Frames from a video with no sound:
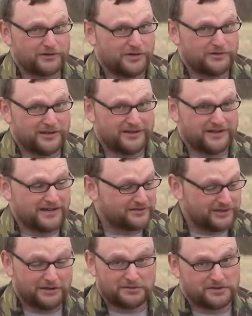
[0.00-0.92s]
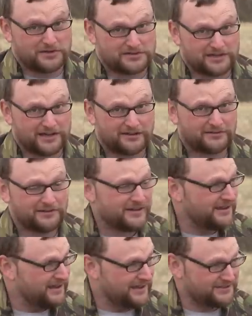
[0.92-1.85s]
you can uh, see with this thing
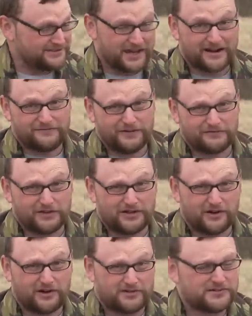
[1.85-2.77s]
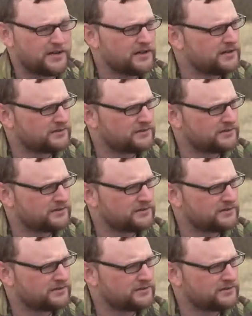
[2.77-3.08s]
inside of 50 yards.